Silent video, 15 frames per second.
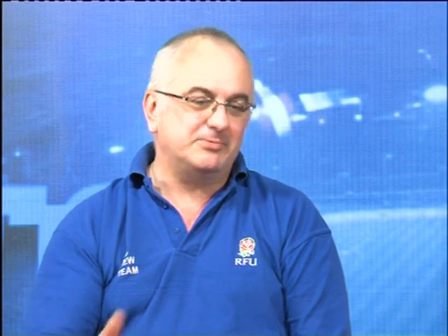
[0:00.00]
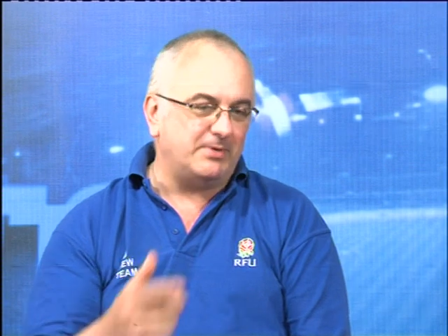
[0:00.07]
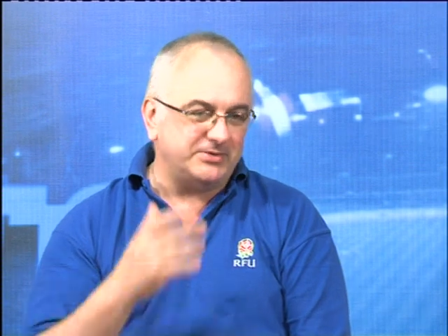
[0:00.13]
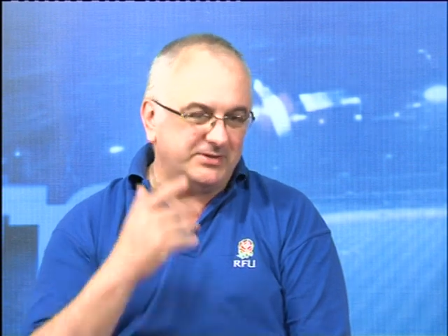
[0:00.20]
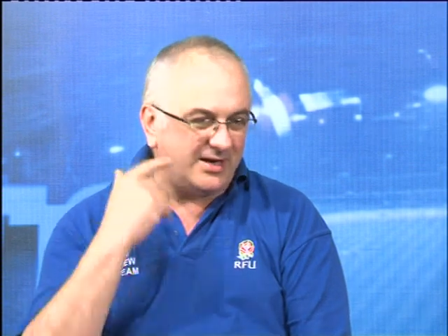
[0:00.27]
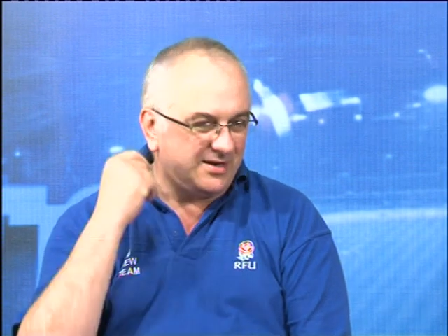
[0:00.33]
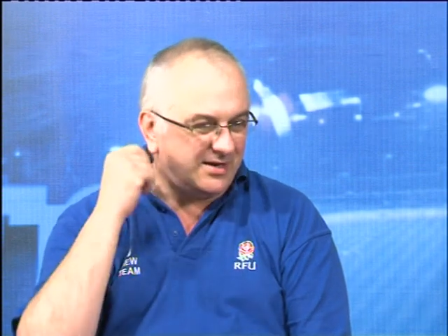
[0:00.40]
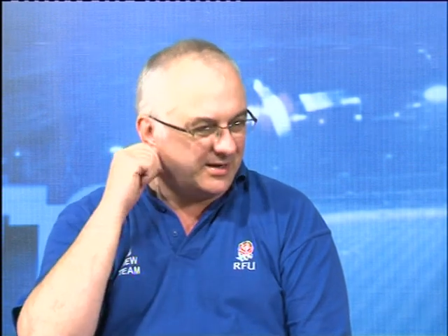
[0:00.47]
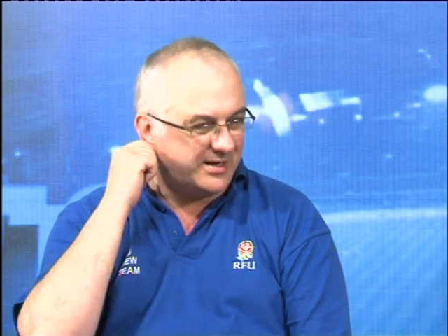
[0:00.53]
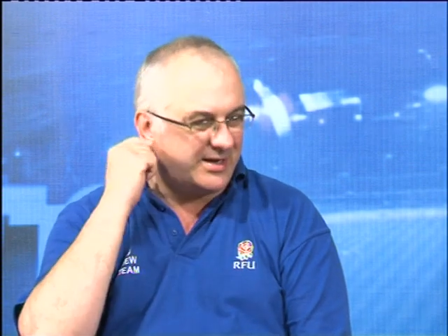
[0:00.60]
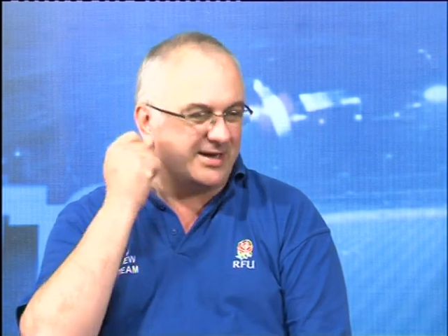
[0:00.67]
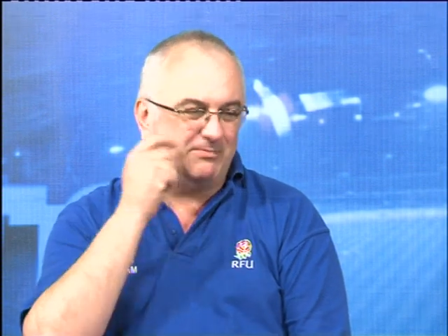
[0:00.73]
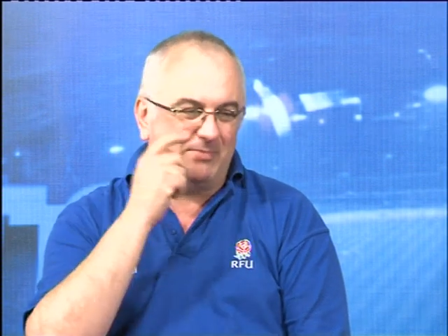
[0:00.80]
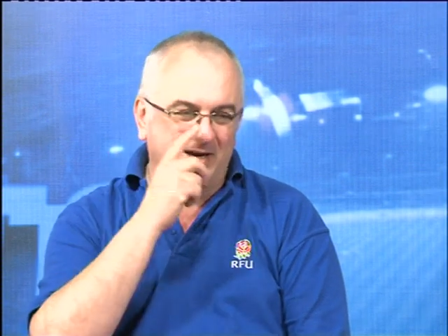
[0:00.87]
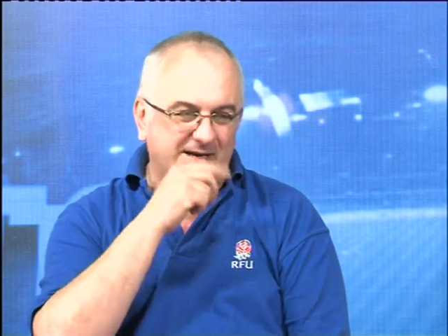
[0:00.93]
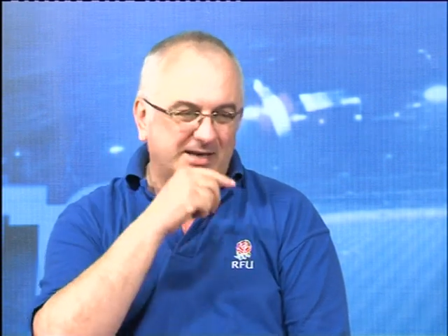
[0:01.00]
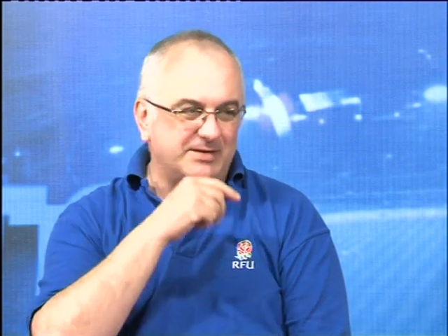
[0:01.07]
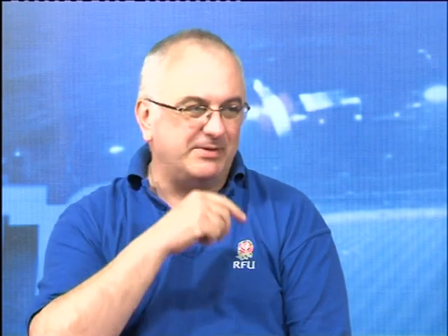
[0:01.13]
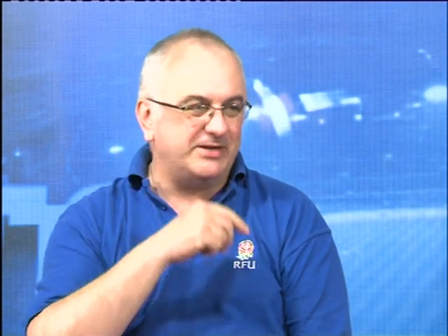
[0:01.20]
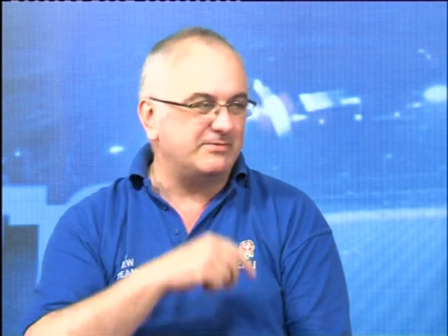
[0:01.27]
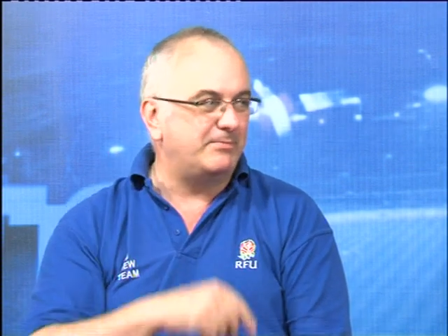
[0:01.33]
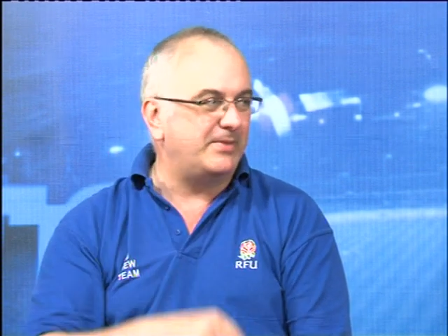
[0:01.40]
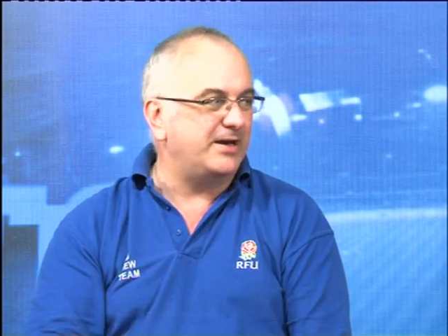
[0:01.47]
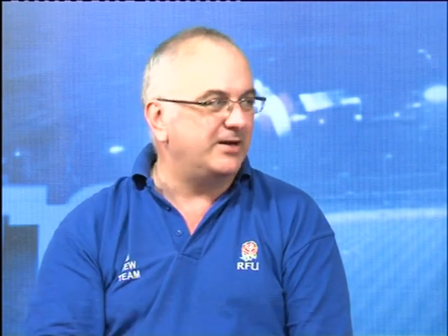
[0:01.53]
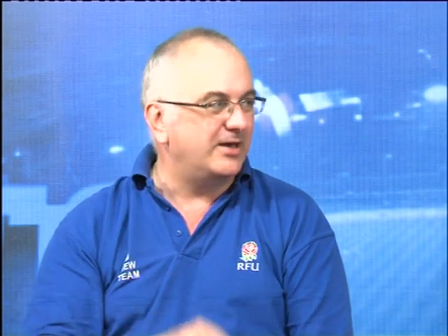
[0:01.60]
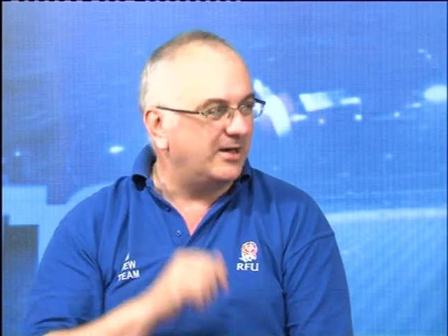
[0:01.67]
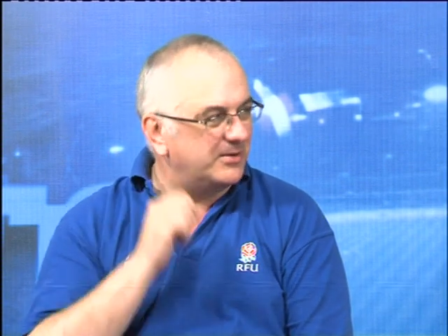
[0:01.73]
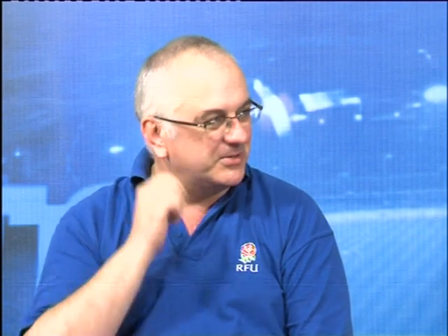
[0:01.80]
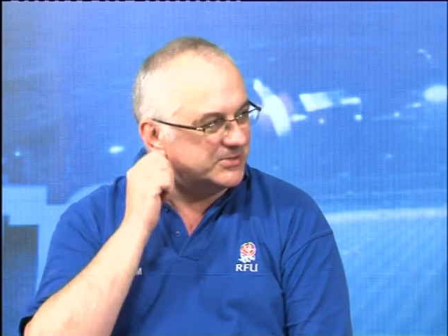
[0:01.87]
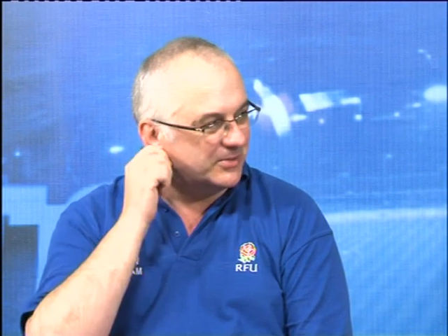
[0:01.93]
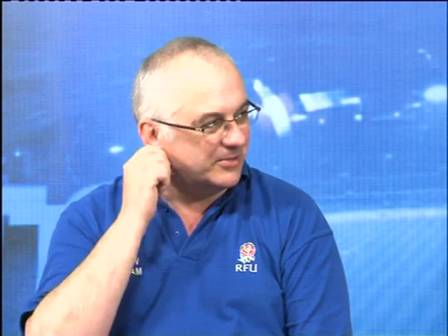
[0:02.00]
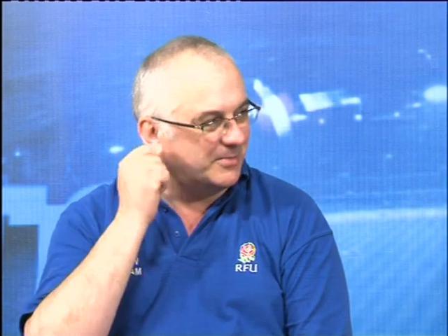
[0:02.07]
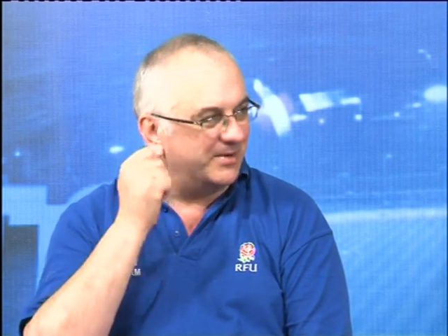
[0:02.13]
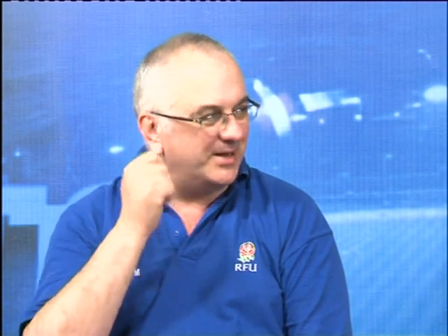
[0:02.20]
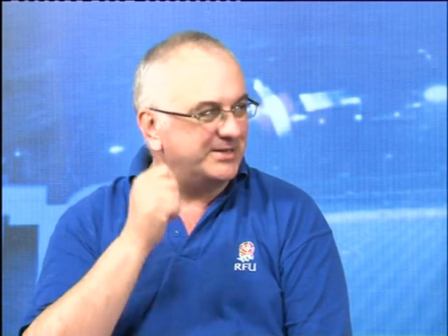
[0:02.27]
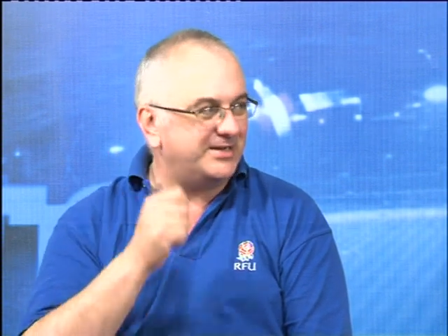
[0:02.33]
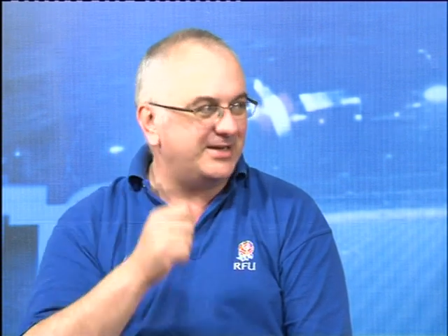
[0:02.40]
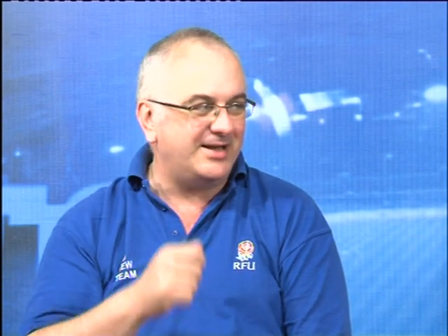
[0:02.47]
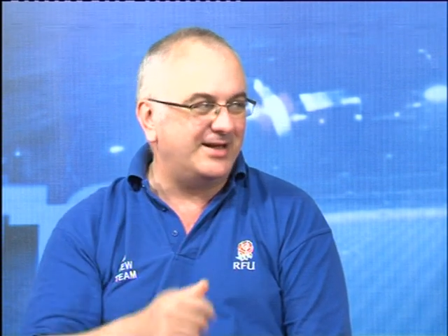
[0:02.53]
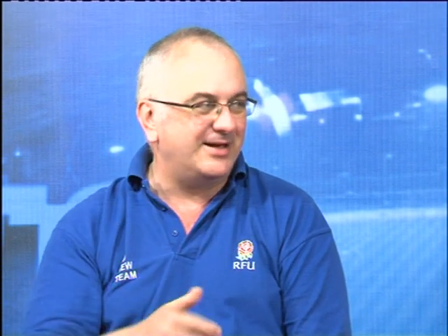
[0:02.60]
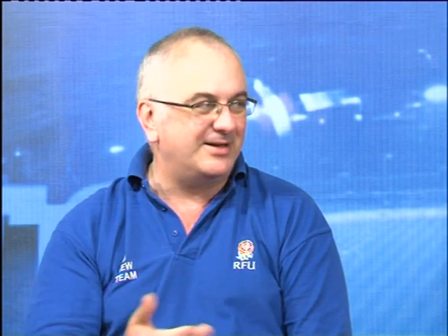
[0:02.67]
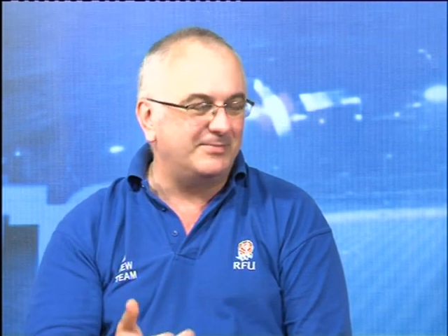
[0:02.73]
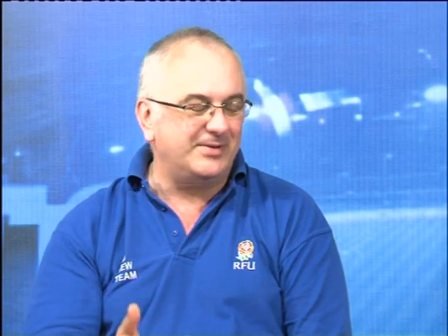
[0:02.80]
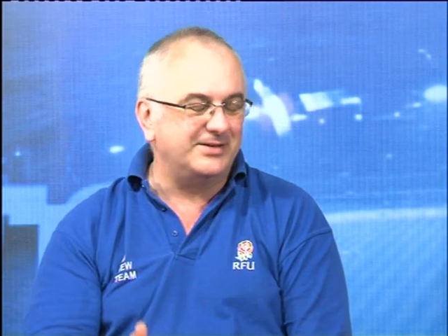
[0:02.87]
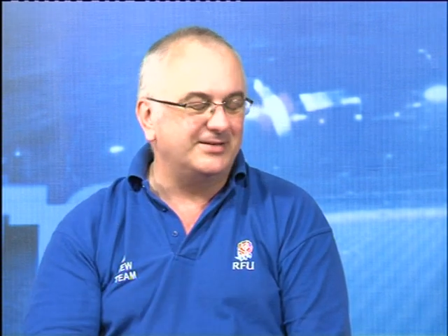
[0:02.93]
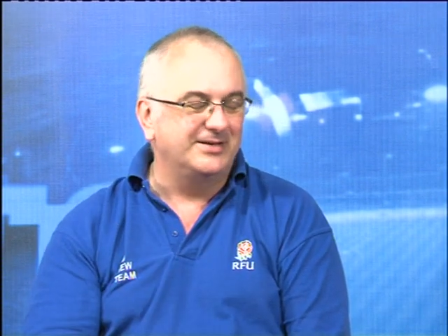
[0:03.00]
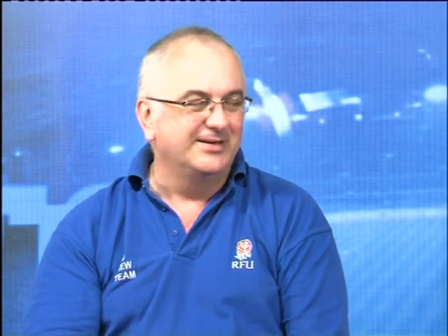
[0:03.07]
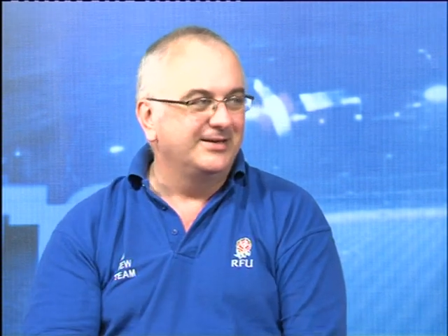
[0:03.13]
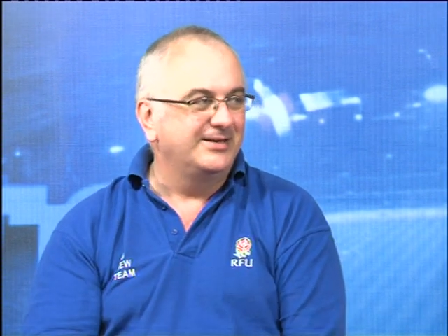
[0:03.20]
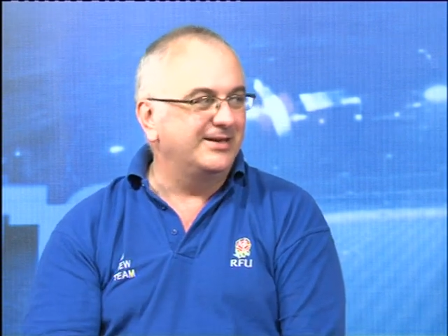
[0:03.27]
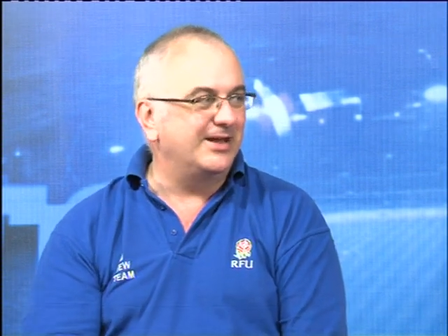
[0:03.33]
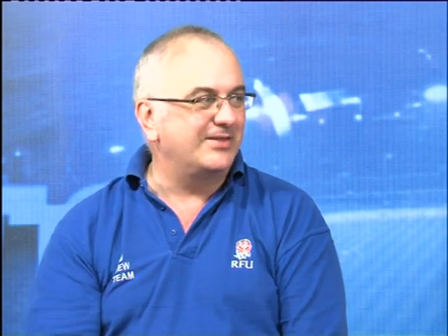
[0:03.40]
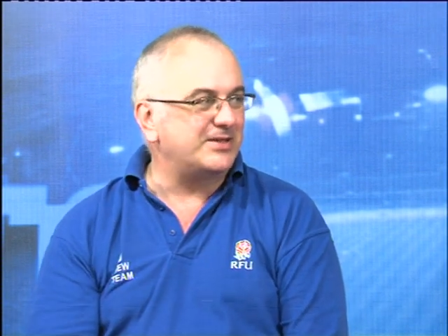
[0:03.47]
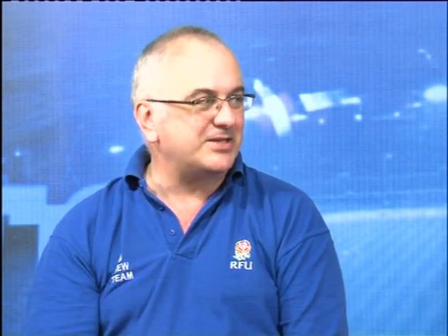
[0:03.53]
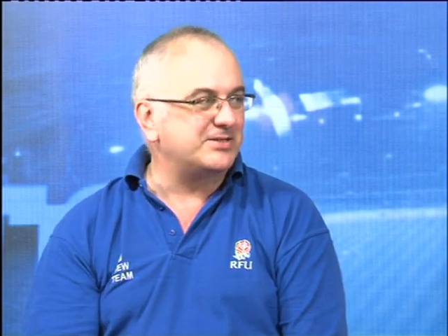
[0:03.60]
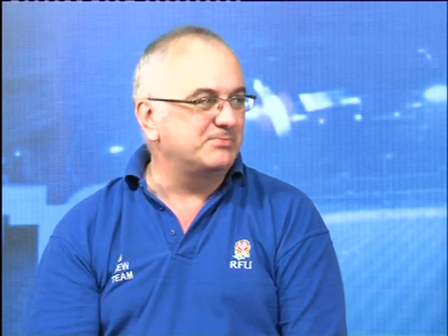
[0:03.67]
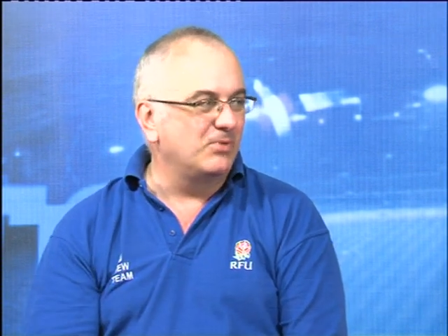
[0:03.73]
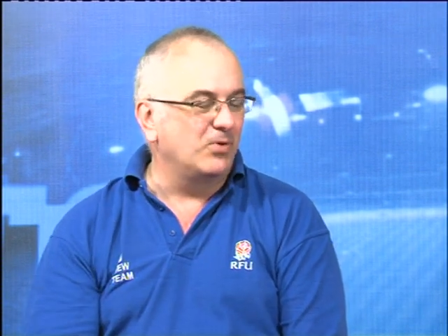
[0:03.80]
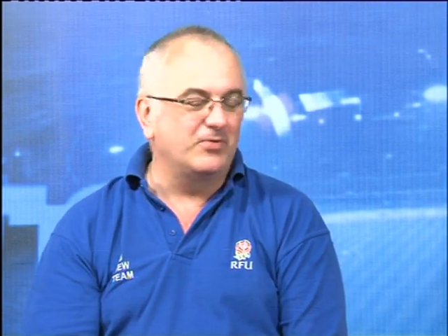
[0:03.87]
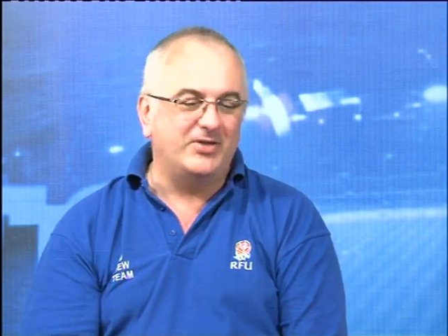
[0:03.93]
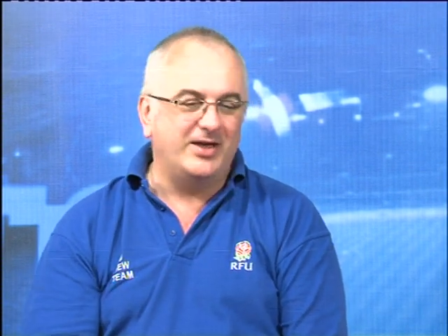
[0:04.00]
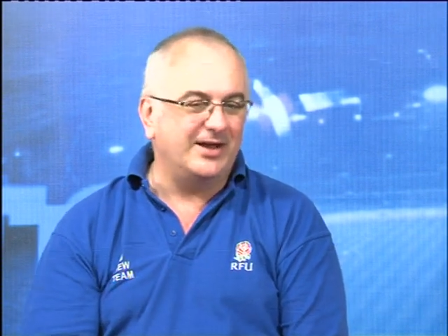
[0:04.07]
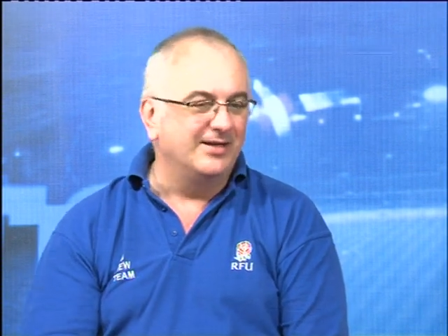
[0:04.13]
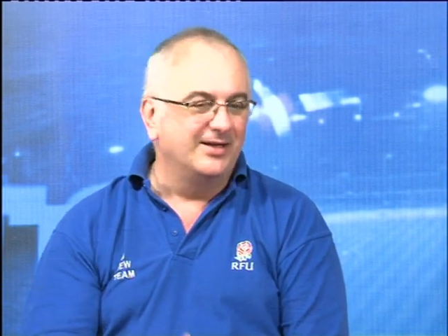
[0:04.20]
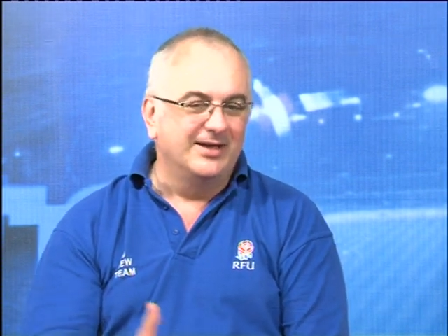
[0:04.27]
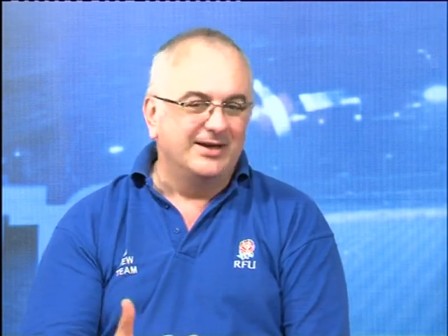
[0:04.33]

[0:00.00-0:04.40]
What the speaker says: But yeah, okay, you might get a bit of a bent nose or a bloody ear, but that's a small thing.